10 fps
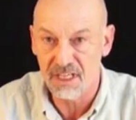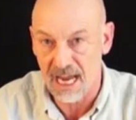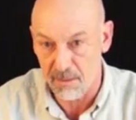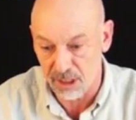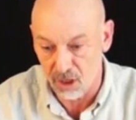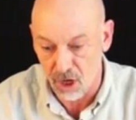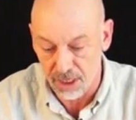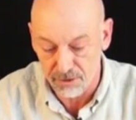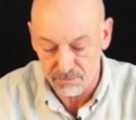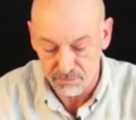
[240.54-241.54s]
cabin
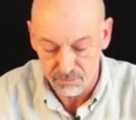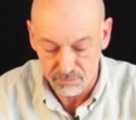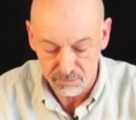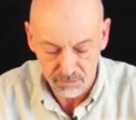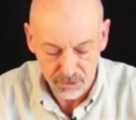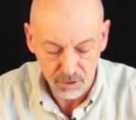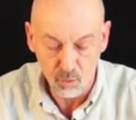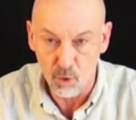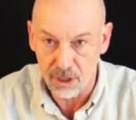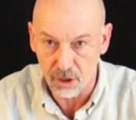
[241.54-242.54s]
light,
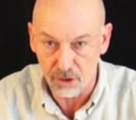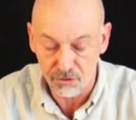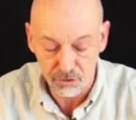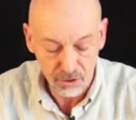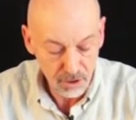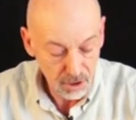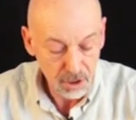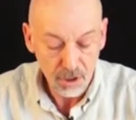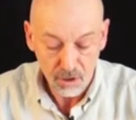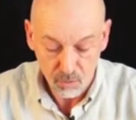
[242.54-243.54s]
windlass,
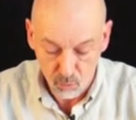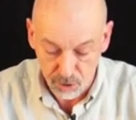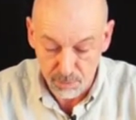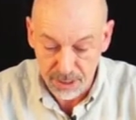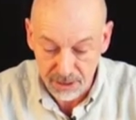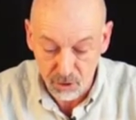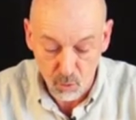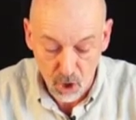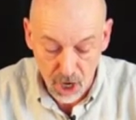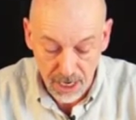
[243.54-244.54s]
we'll pick the
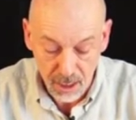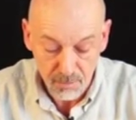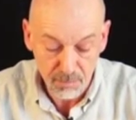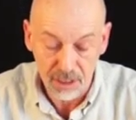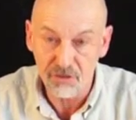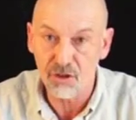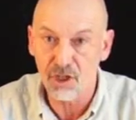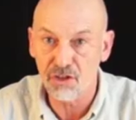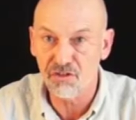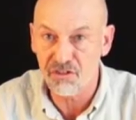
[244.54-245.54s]
wire based
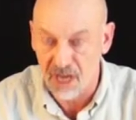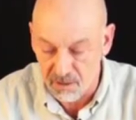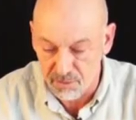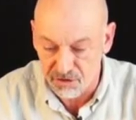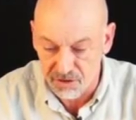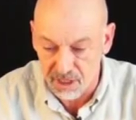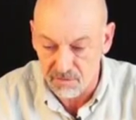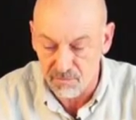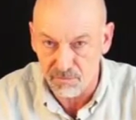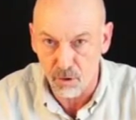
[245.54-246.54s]
on a 10%
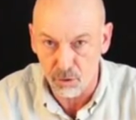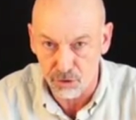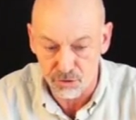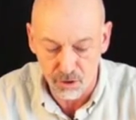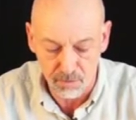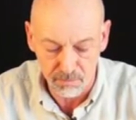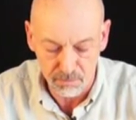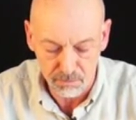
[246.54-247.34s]
voltage drop.